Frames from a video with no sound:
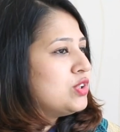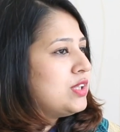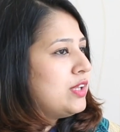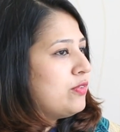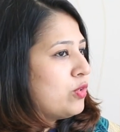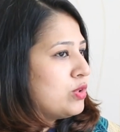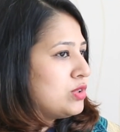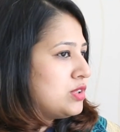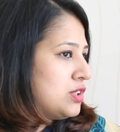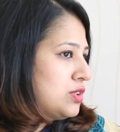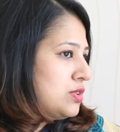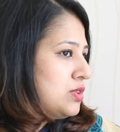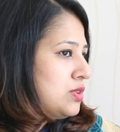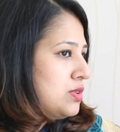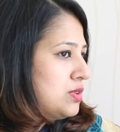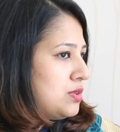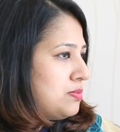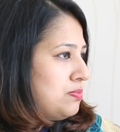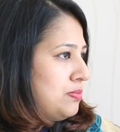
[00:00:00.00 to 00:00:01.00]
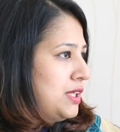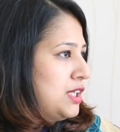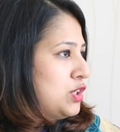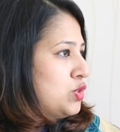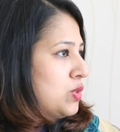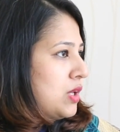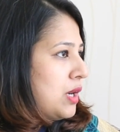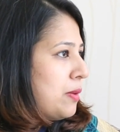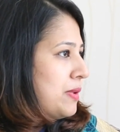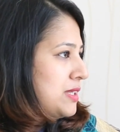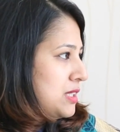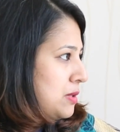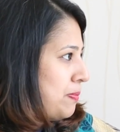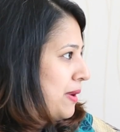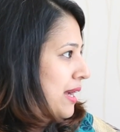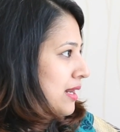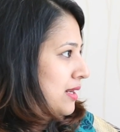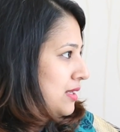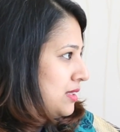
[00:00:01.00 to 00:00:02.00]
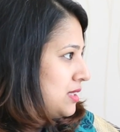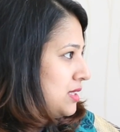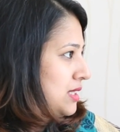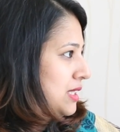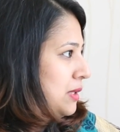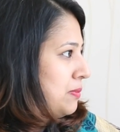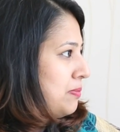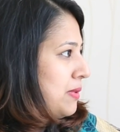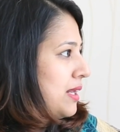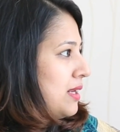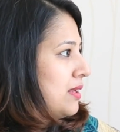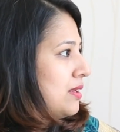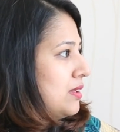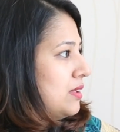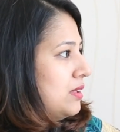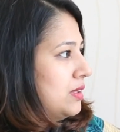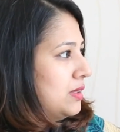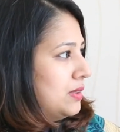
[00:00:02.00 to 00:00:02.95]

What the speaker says: So they wanted me to come as a pilot team and